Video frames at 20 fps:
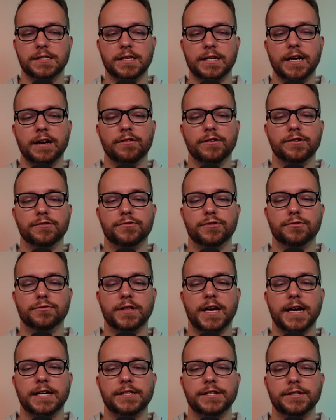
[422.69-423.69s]
The carrier told
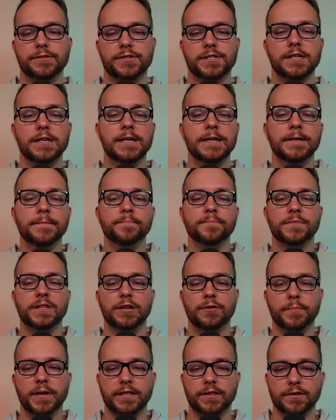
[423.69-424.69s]
Axios
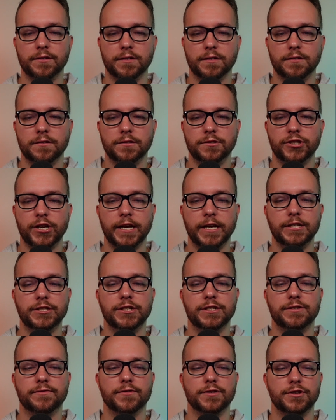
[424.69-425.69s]
they'll make the
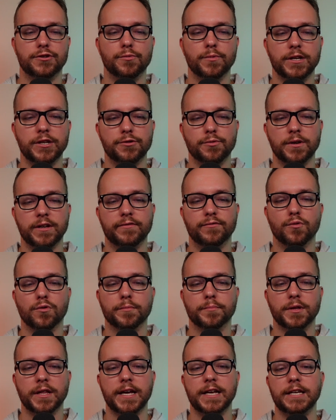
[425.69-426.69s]
changes for the 2024
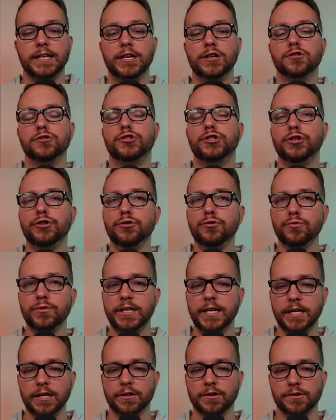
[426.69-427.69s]
plan year two
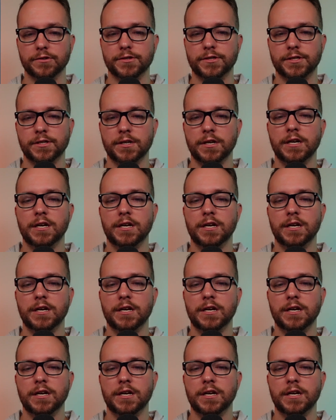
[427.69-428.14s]
years